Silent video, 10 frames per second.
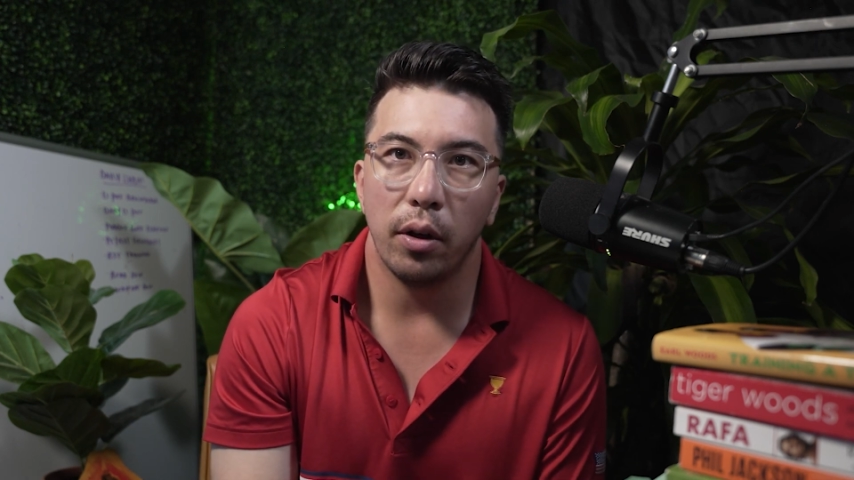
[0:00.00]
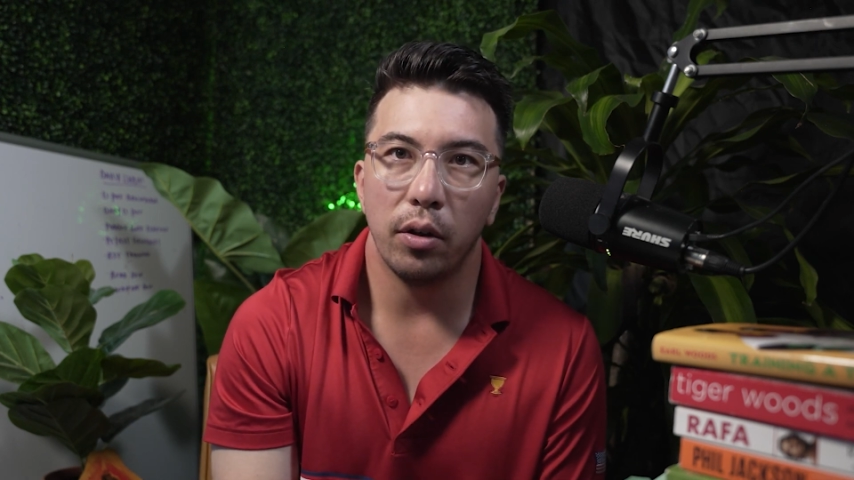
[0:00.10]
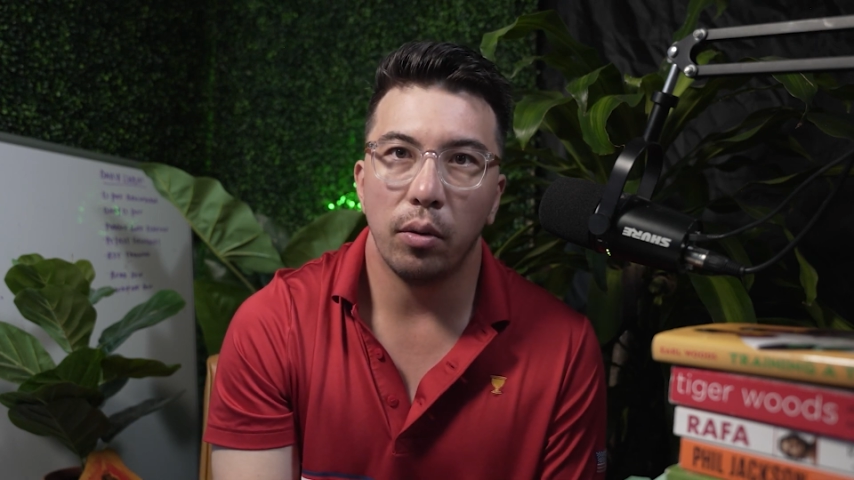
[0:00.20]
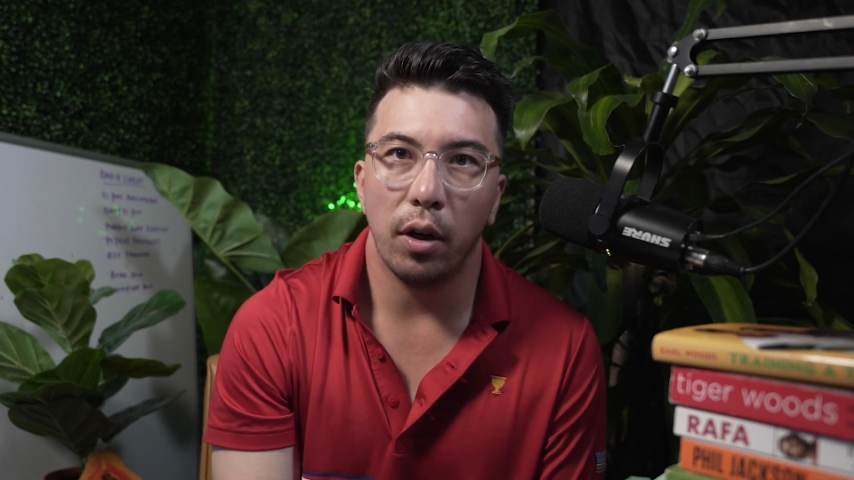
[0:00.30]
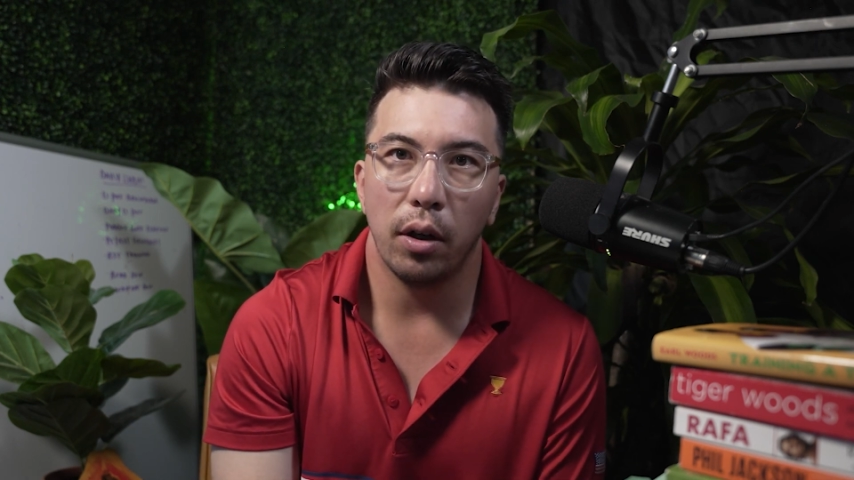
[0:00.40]

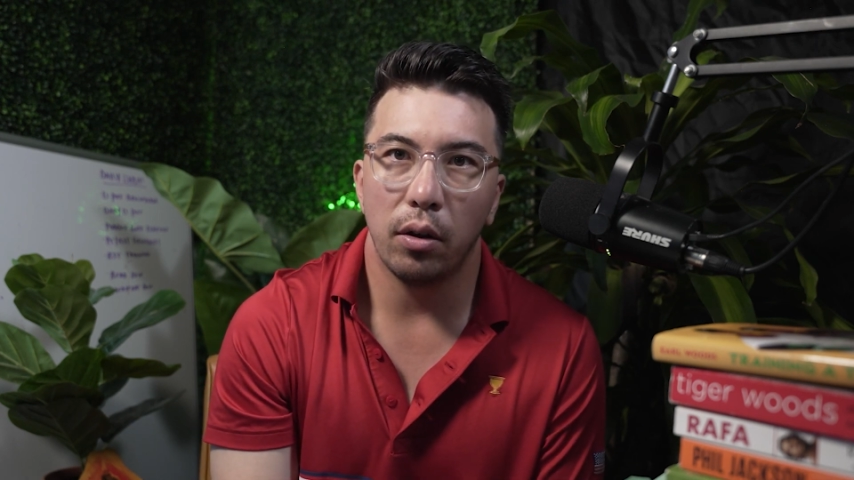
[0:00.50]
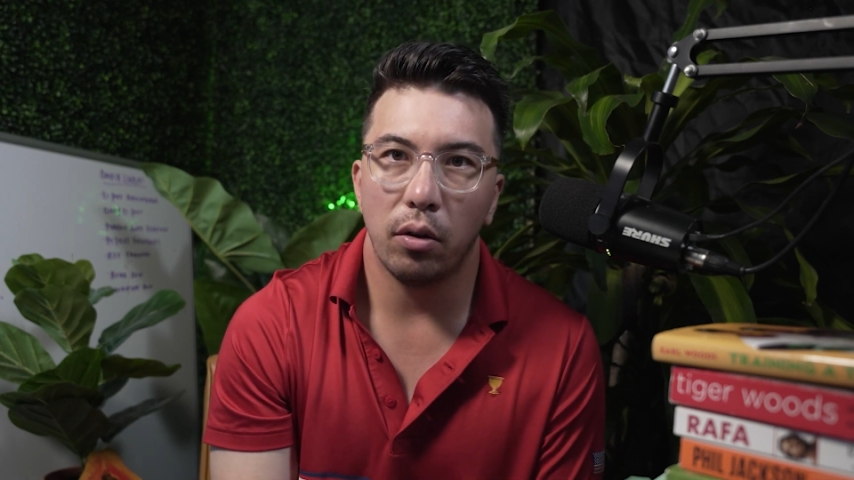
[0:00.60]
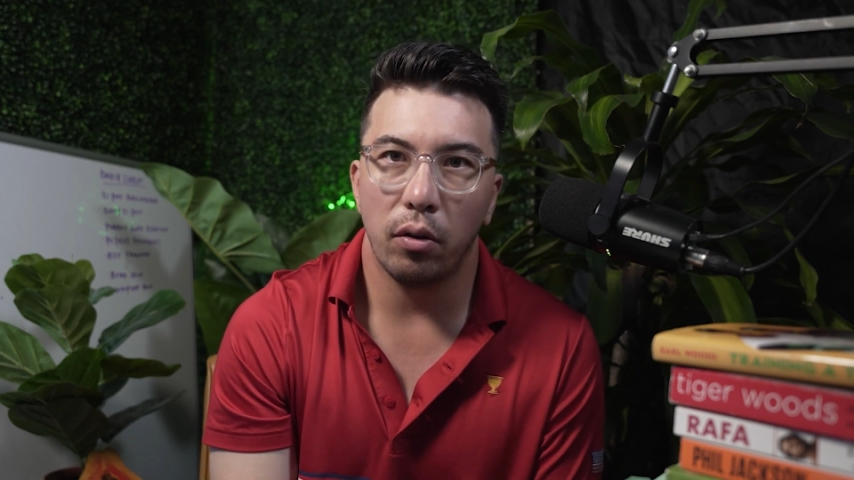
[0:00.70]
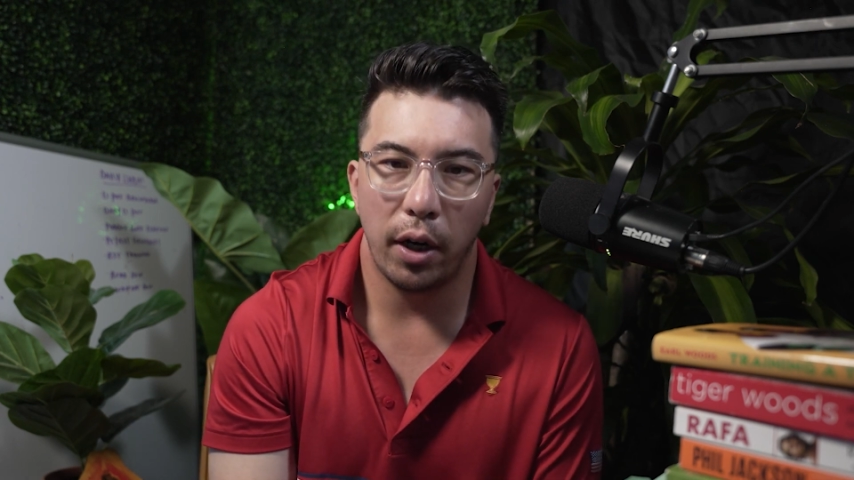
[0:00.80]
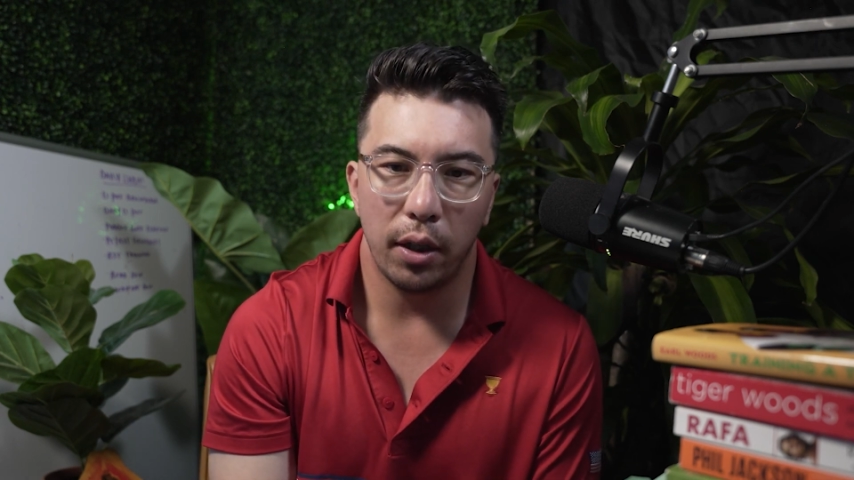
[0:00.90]
into what
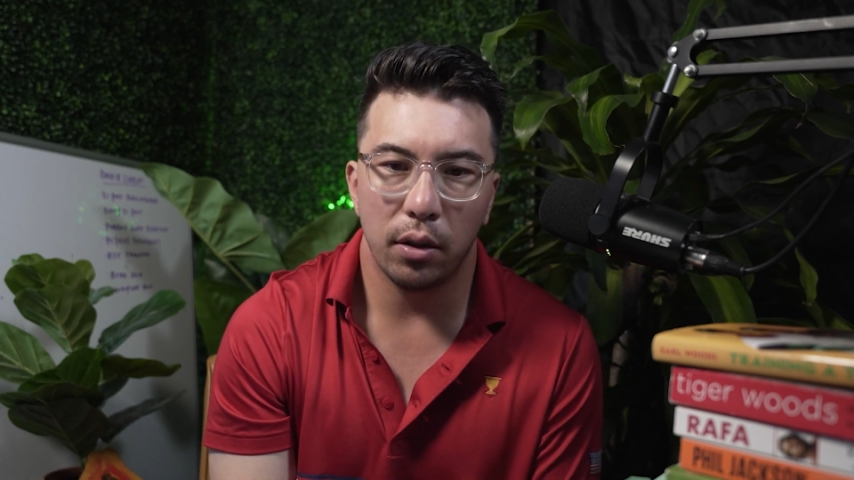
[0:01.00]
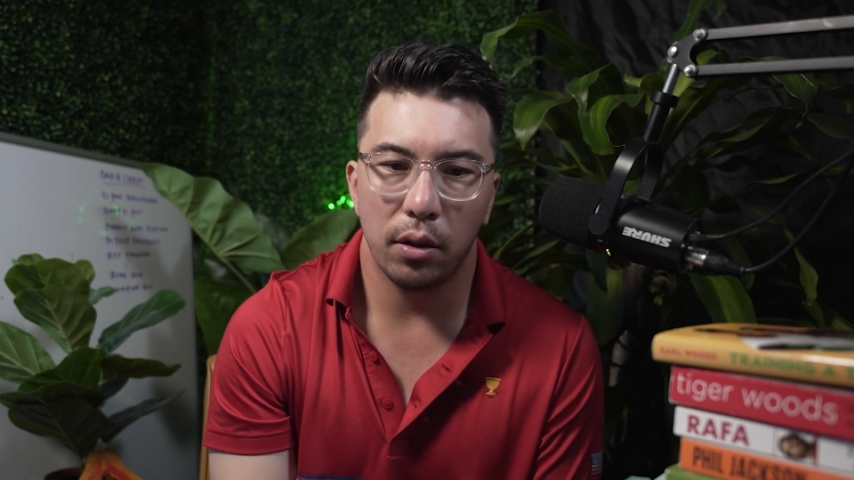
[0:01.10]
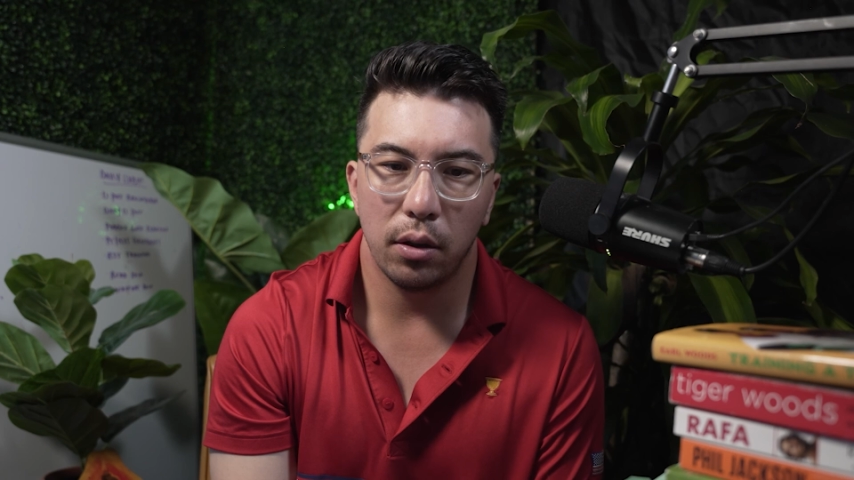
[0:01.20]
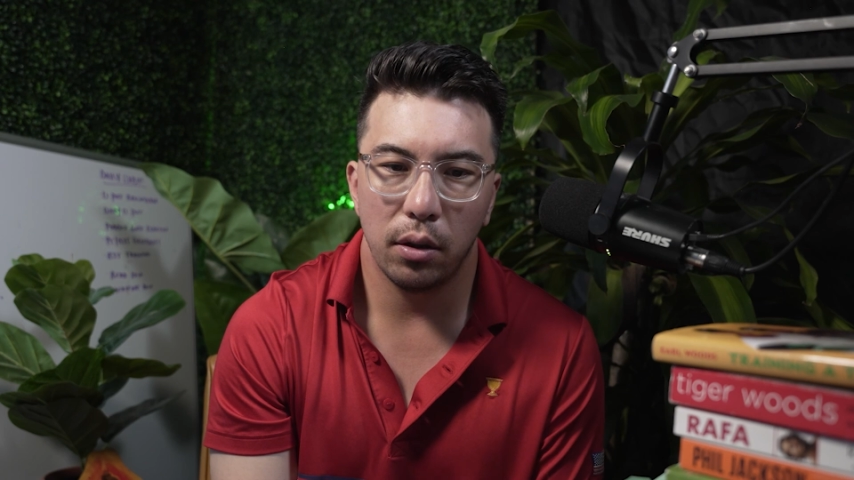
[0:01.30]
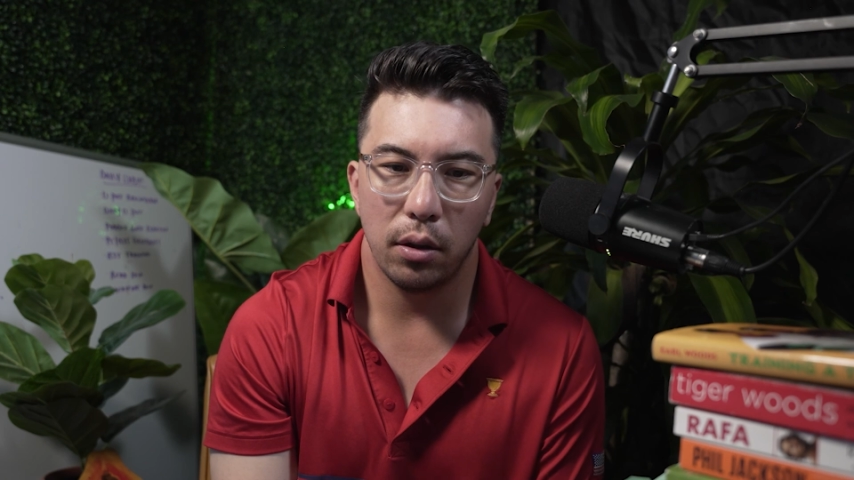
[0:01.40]

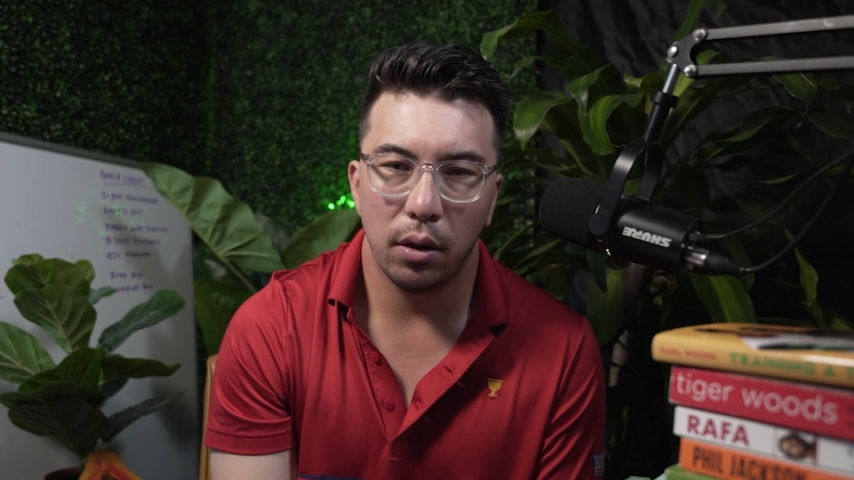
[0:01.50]
creates